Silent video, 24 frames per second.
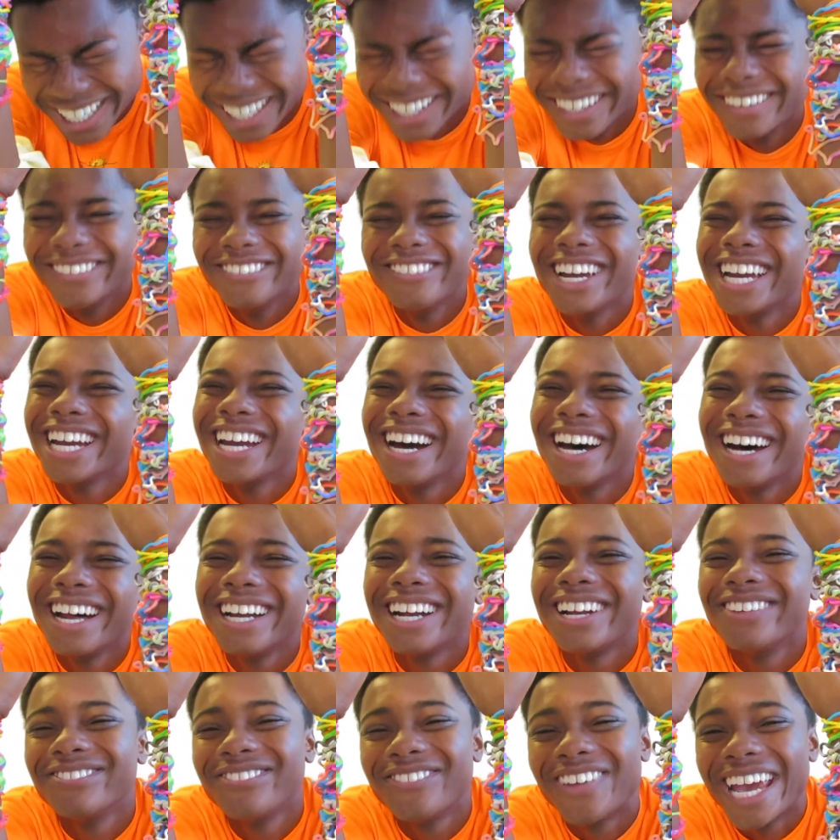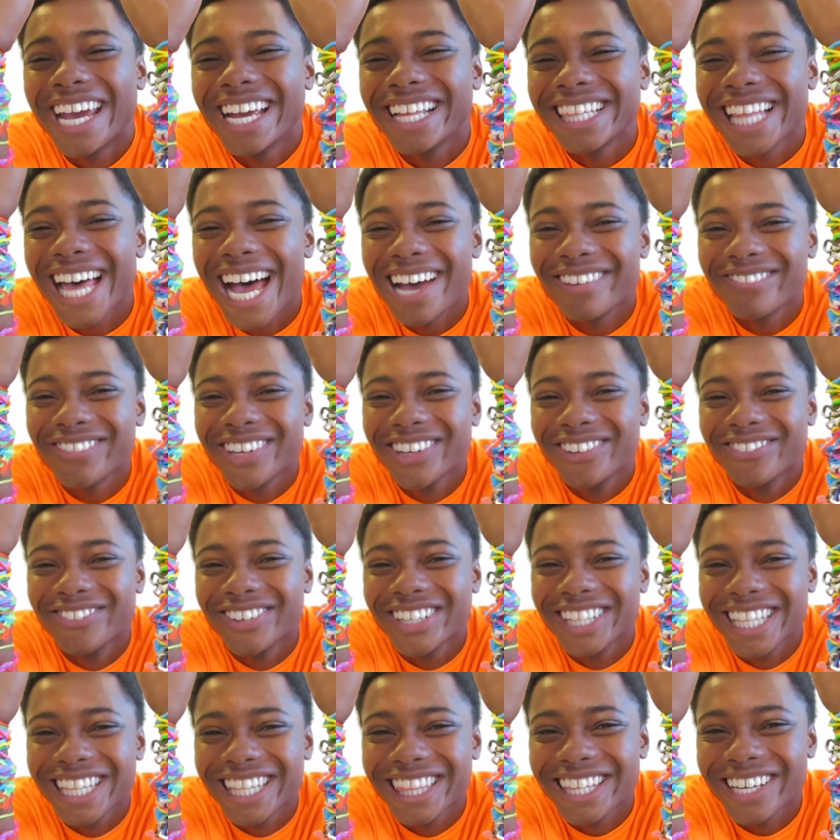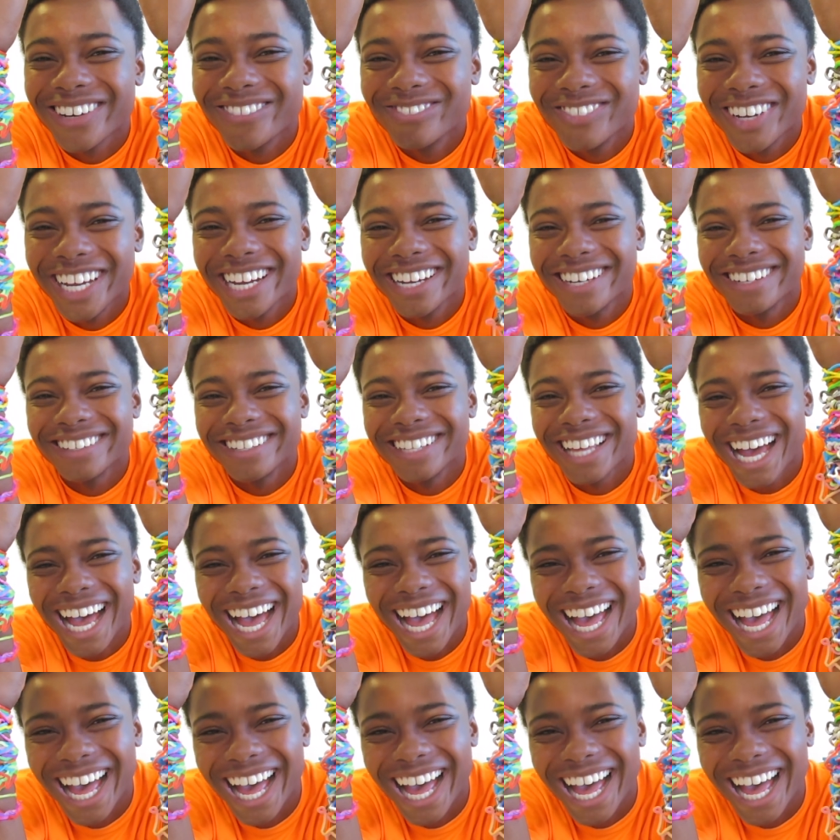Oh my god, I'm fake laughing for the thumbnail.